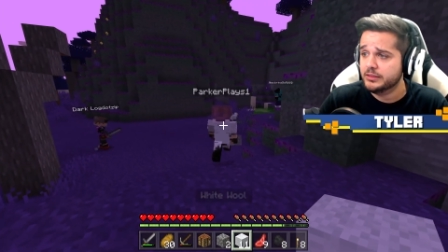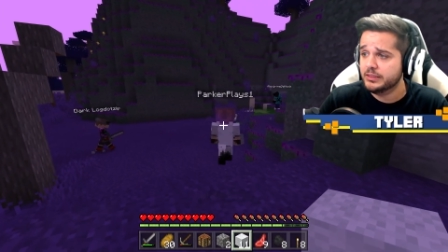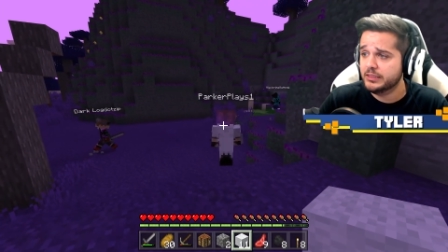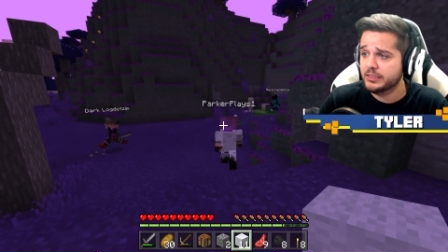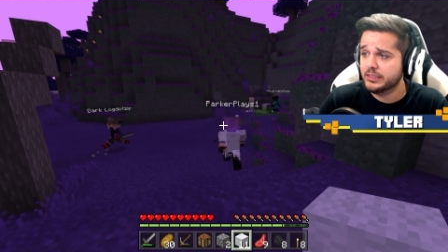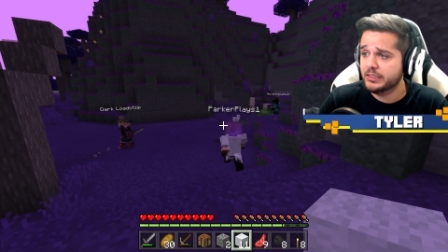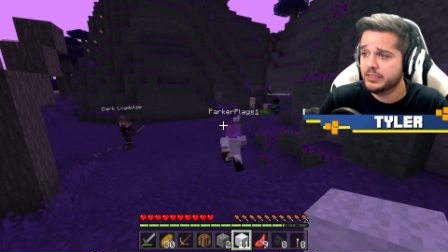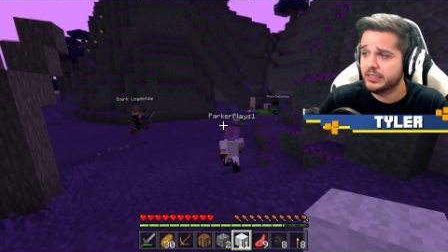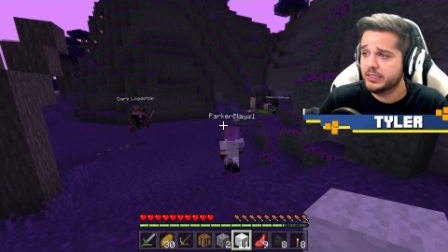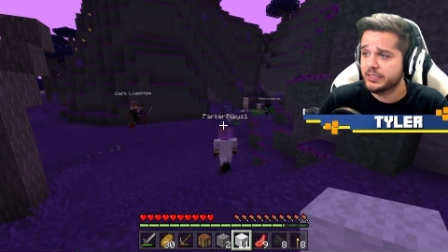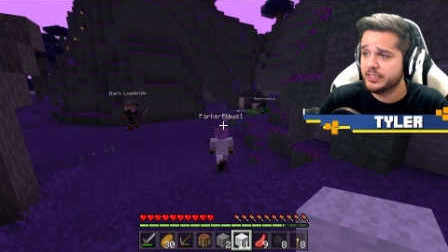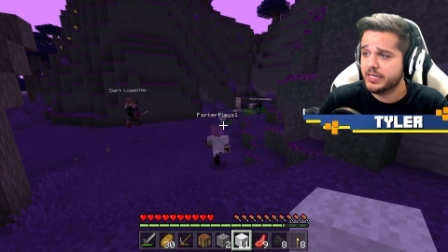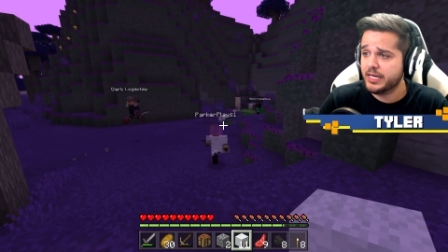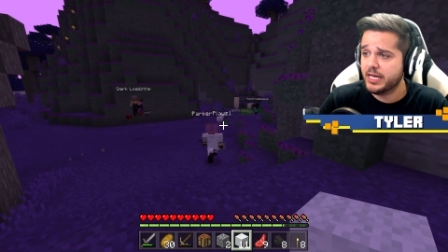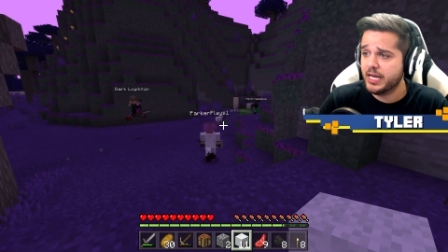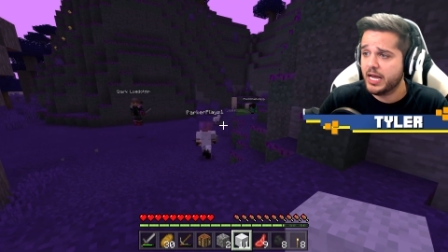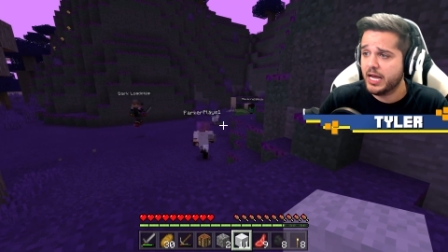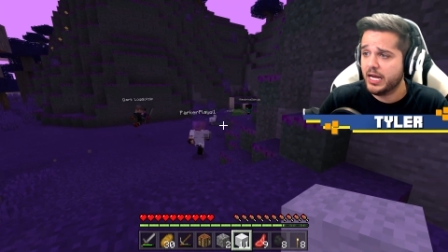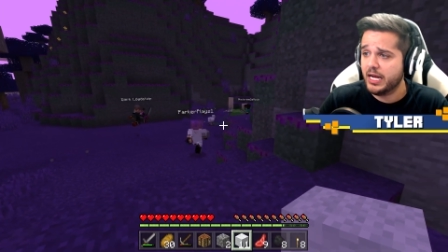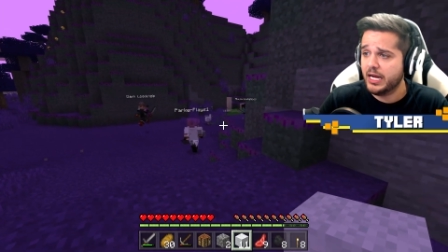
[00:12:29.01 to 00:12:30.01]
Uh,
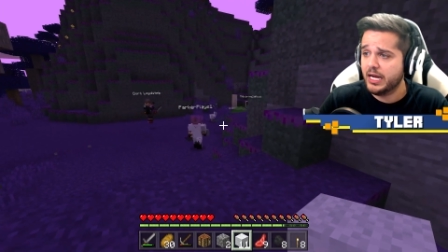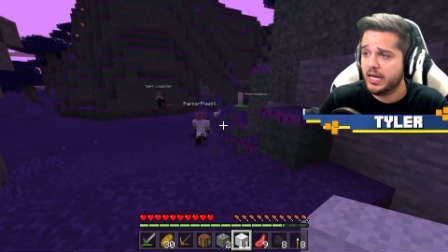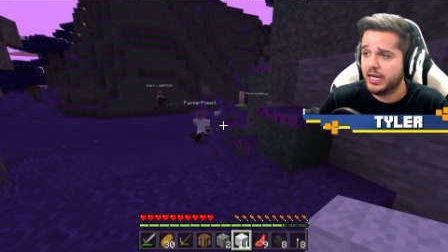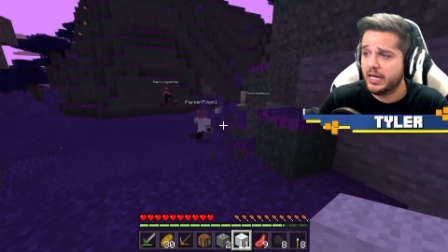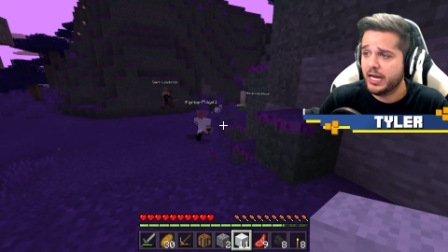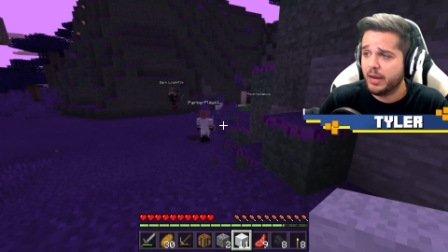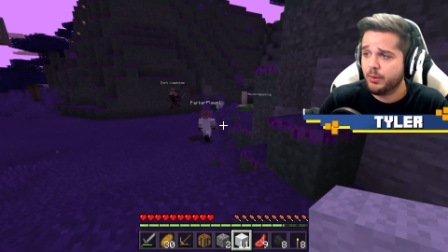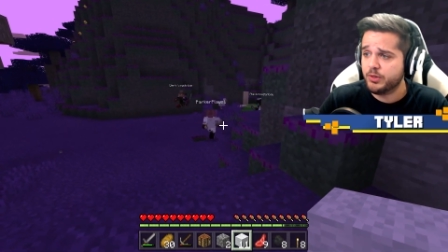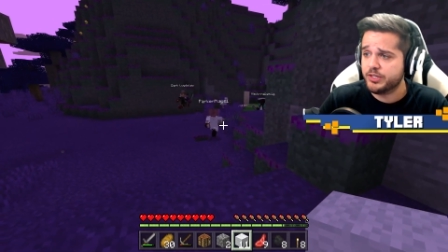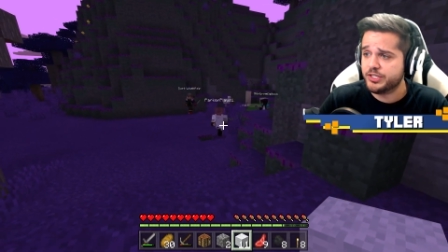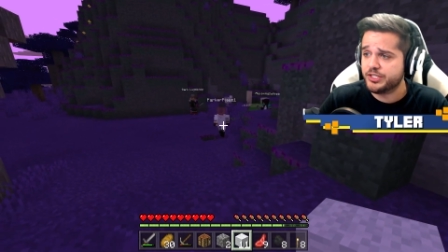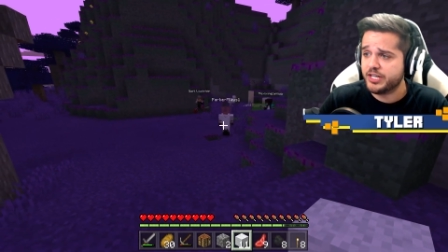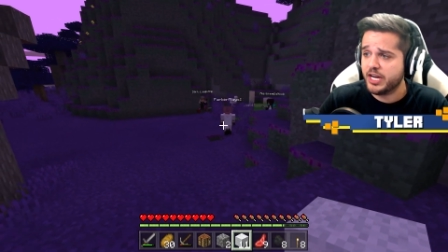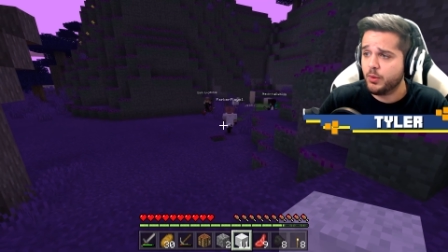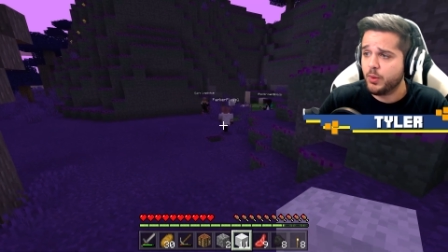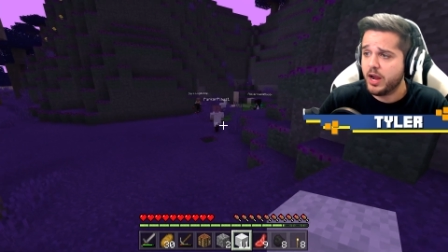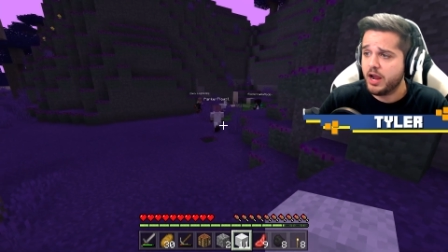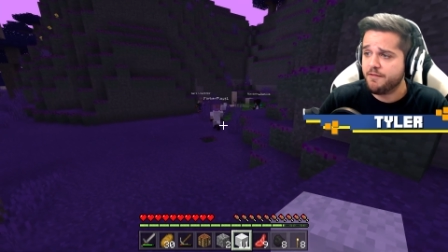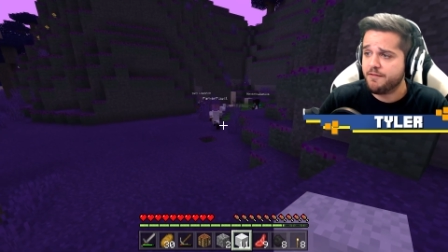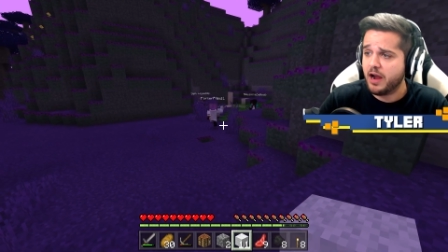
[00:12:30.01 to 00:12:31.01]
yeah. I would stay
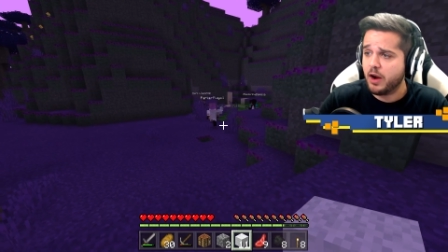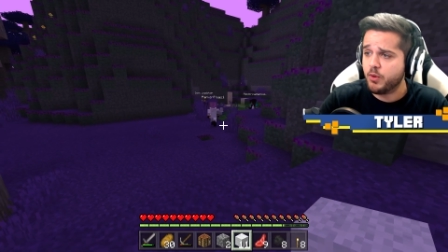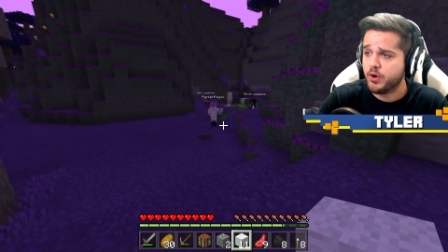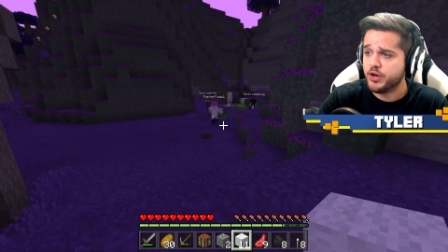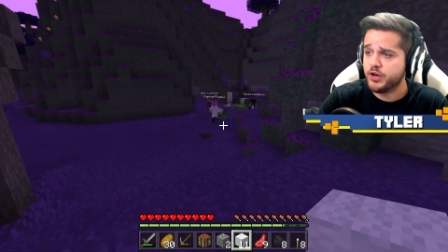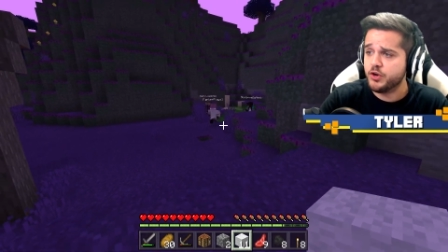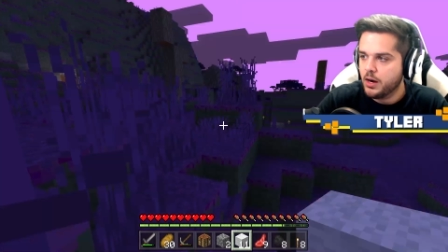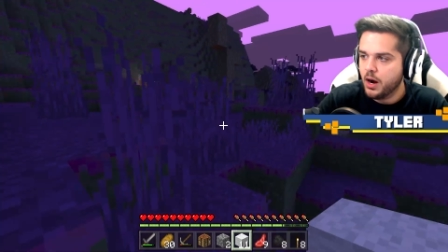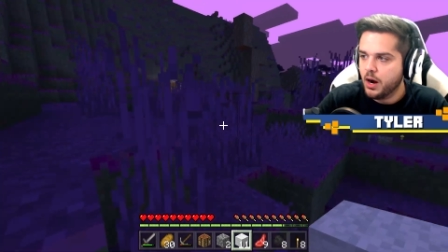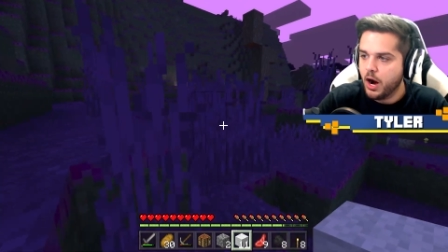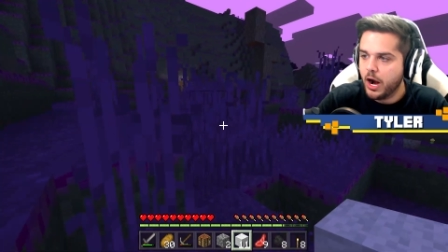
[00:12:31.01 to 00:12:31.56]
away if I were you.